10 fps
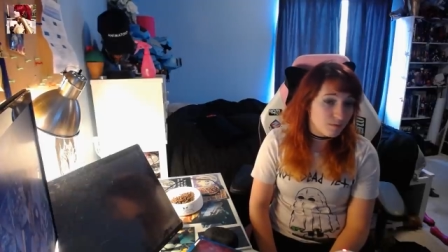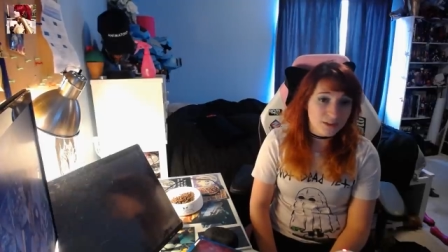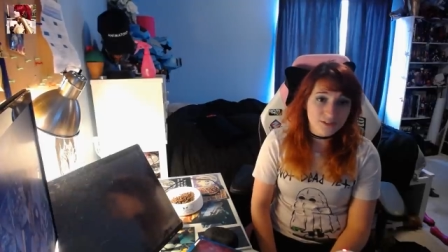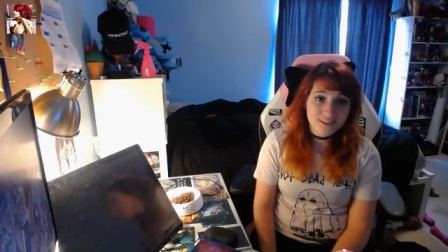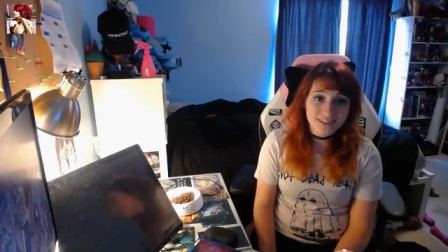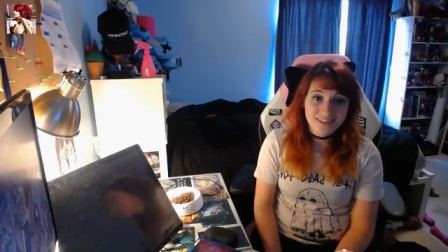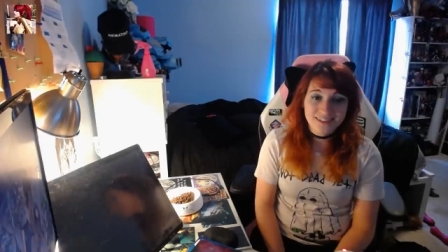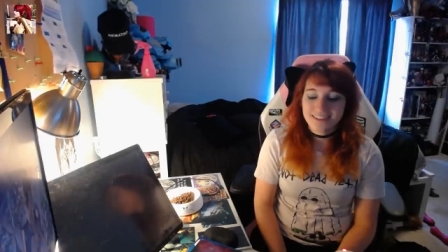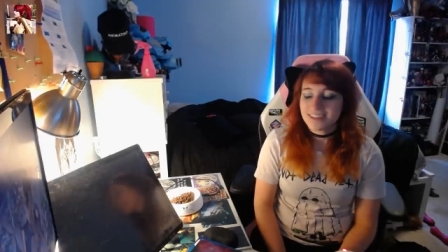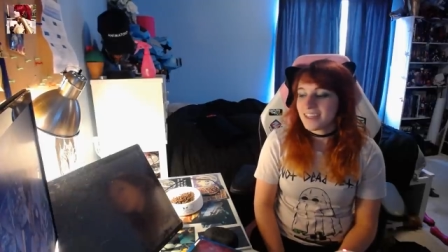build
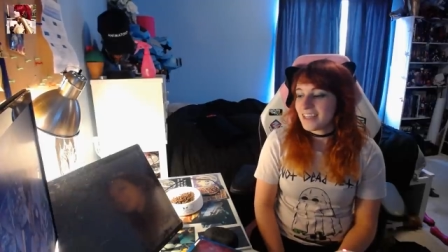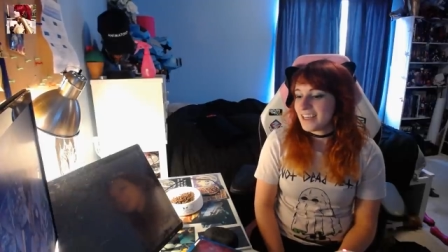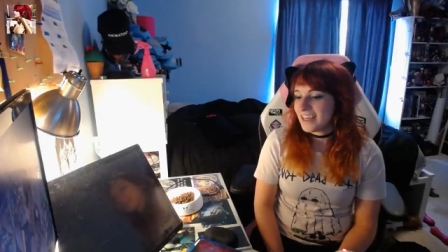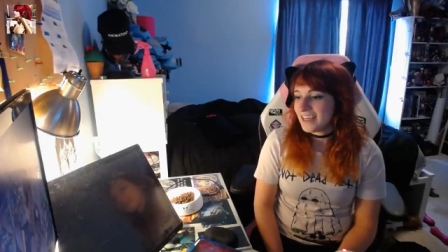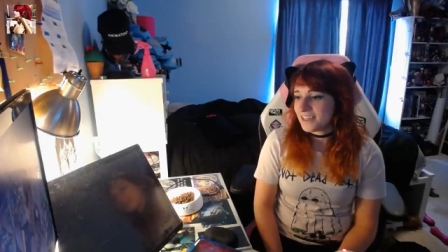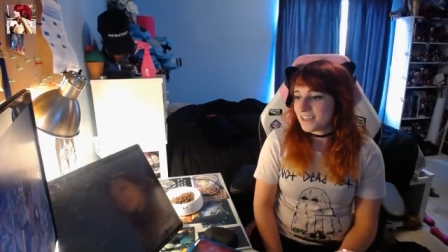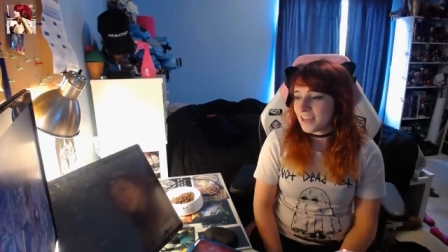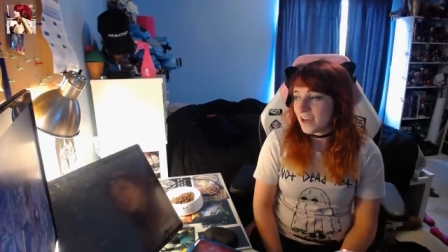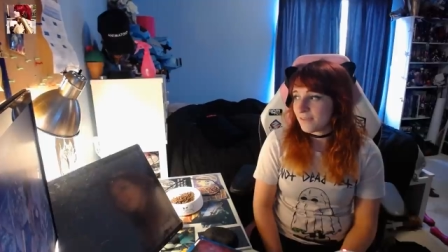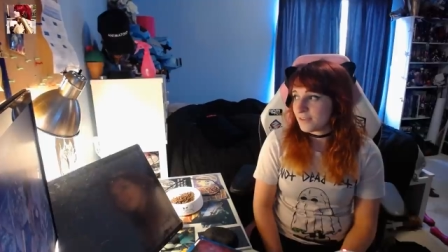and
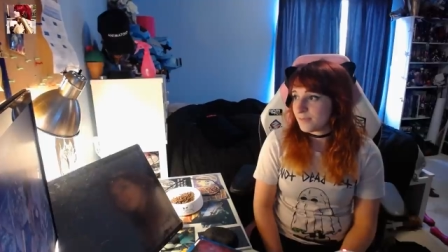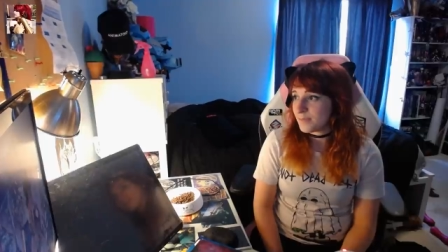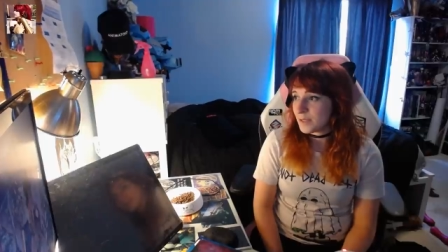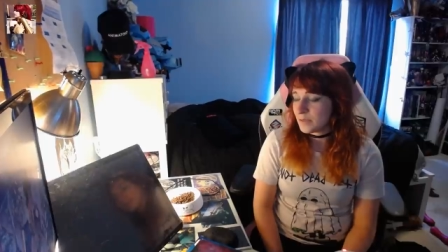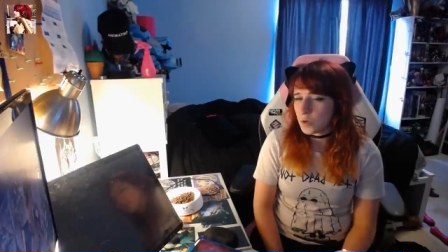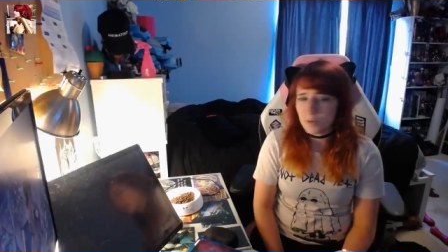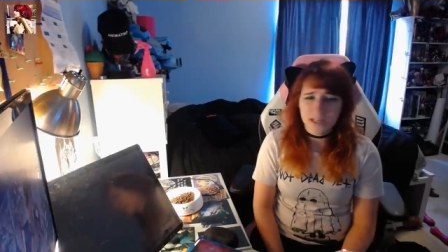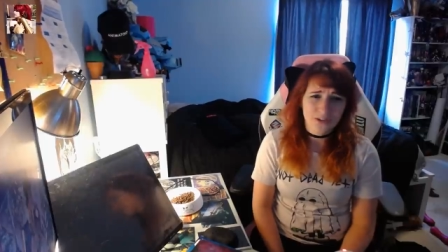have a big moment.